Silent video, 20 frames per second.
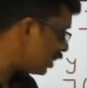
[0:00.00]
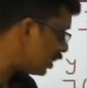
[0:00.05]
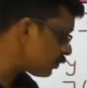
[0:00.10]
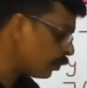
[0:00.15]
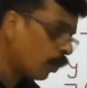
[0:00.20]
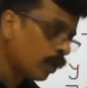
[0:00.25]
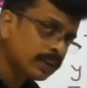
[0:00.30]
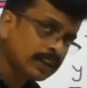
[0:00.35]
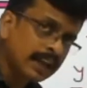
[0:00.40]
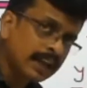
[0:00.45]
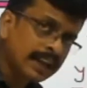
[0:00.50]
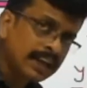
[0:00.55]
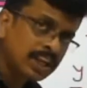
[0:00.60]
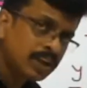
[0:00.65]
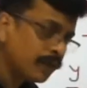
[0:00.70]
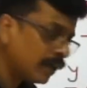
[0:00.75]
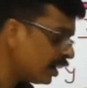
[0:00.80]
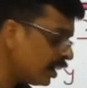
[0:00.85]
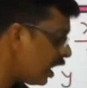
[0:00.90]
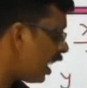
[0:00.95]
is more than
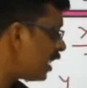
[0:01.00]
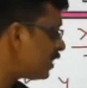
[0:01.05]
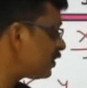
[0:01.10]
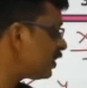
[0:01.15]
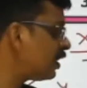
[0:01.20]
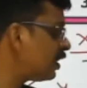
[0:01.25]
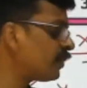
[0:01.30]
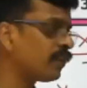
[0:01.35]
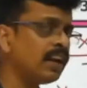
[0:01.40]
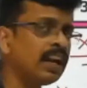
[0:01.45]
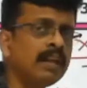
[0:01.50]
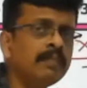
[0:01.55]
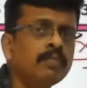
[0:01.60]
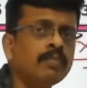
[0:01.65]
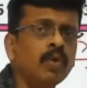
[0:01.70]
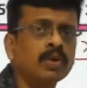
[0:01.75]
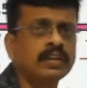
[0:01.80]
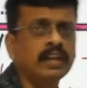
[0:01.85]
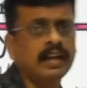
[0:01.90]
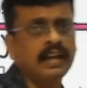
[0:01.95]
81, answer definitely
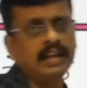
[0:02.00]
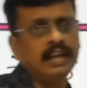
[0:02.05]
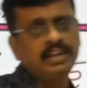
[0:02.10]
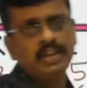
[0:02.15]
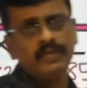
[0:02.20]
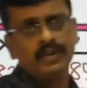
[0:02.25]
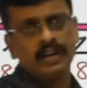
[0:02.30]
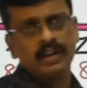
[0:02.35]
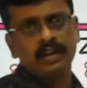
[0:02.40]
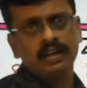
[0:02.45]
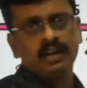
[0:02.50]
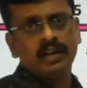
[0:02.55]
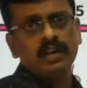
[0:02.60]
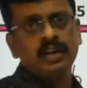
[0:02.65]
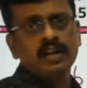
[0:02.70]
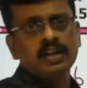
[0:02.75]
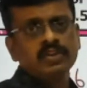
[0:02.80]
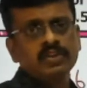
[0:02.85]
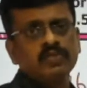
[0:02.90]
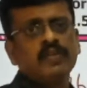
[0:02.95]
more than 81.
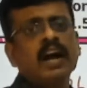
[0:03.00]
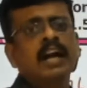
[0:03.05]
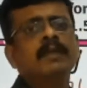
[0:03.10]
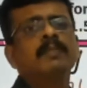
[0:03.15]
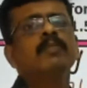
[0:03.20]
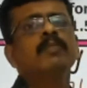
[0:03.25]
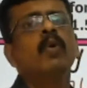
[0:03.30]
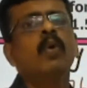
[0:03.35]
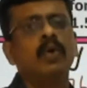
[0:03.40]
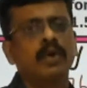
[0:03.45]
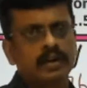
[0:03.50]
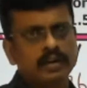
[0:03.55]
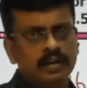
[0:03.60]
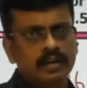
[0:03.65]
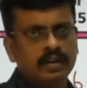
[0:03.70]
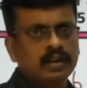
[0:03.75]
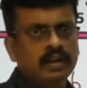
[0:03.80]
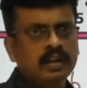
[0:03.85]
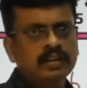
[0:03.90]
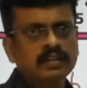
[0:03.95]
So what more?
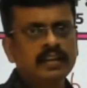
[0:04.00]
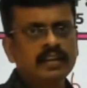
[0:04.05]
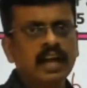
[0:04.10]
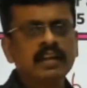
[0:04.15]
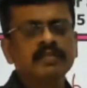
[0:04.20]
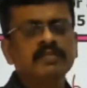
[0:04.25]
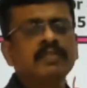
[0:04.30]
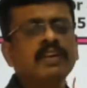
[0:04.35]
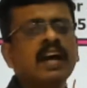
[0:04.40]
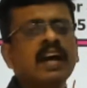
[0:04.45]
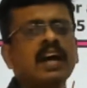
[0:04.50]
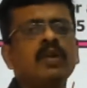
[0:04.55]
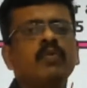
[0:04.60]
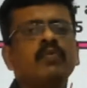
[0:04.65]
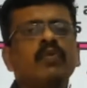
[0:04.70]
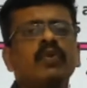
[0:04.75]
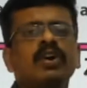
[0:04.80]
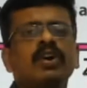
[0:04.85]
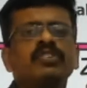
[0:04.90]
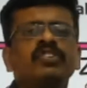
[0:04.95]
That we are
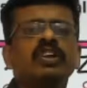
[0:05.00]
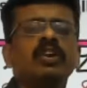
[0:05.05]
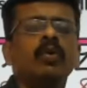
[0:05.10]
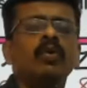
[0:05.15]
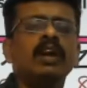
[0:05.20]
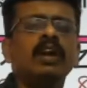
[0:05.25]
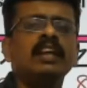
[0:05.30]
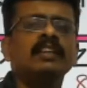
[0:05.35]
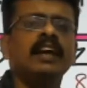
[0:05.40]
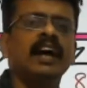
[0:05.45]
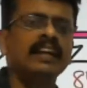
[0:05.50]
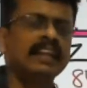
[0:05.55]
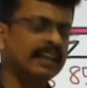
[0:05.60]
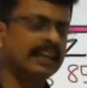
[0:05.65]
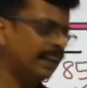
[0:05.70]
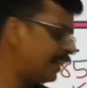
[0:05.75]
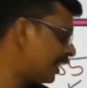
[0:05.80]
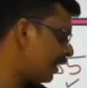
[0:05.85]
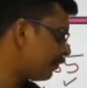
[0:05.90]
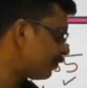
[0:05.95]
focusing only that
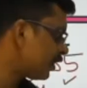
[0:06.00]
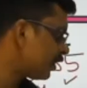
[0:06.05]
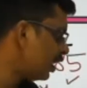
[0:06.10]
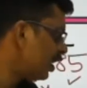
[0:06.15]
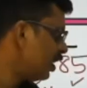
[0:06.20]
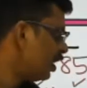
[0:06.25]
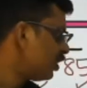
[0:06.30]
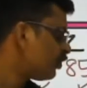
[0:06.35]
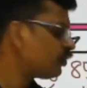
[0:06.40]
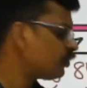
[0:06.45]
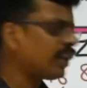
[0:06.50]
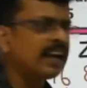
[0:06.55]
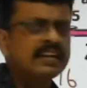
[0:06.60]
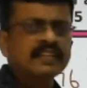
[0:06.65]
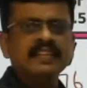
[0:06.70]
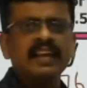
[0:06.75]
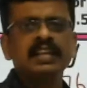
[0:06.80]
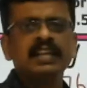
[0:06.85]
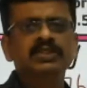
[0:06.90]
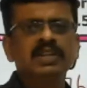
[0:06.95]
area. So that
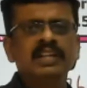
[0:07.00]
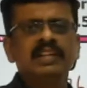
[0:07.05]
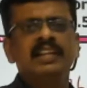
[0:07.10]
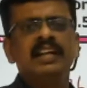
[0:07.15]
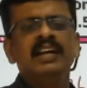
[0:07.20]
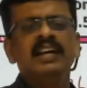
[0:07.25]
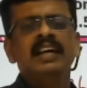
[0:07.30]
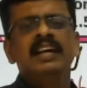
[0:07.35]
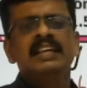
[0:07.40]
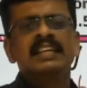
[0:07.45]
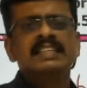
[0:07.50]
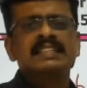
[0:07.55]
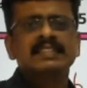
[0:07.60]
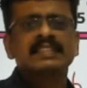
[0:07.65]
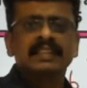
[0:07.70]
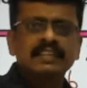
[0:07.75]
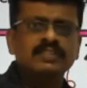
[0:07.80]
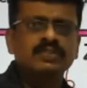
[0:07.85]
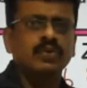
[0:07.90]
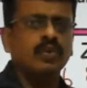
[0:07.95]
is actually the
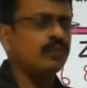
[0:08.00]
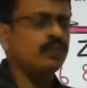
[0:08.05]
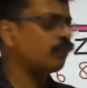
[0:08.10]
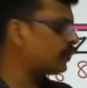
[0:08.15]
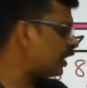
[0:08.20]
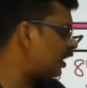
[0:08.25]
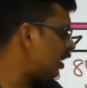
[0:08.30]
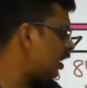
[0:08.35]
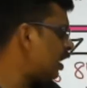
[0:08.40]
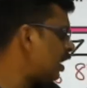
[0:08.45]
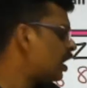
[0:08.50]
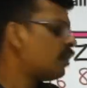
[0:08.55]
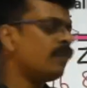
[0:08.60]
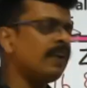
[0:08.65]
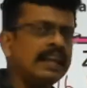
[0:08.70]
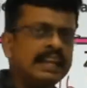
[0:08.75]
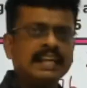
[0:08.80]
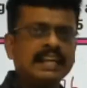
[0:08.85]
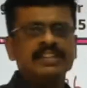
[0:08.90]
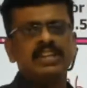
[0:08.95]
essence of the
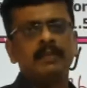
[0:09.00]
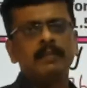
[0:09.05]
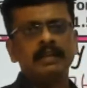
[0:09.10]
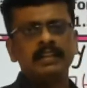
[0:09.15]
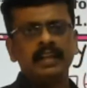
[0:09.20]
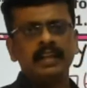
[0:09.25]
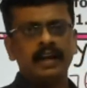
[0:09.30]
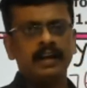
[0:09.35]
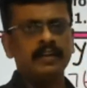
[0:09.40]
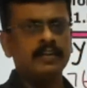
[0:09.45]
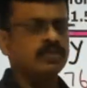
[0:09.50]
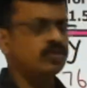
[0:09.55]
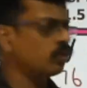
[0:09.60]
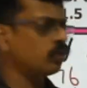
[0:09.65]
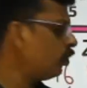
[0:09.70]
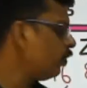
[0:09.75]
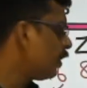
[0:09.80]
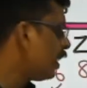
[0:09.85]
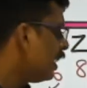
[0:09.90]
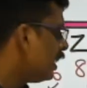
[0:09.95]
variation method.
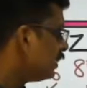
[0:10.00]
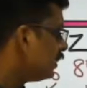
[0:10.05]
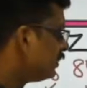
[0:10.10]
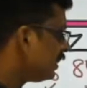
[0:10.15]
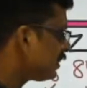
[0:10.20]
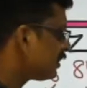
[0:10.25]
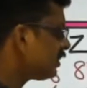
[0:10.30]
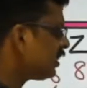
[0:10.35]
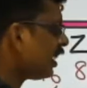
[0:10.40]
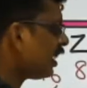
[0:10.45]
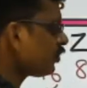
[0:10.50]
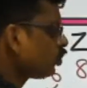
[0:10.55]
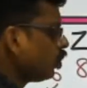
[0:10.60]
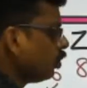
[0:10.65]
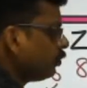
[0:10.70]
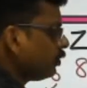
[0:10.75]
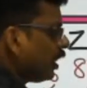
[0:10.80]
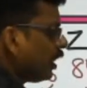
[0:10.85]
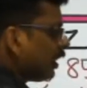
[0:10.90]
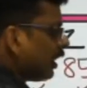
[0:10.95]
So just
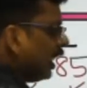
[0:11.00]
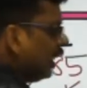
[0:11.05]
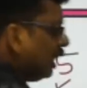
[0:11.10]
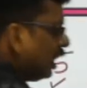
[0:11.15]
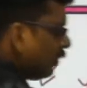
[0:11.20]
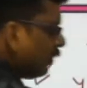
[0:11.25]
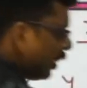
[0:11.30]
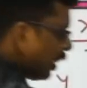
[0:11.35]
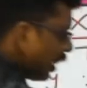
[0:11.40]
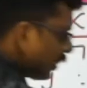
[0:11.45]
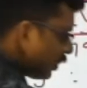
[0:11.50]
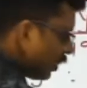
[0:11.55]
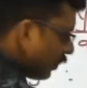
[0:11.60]
assume that 81 as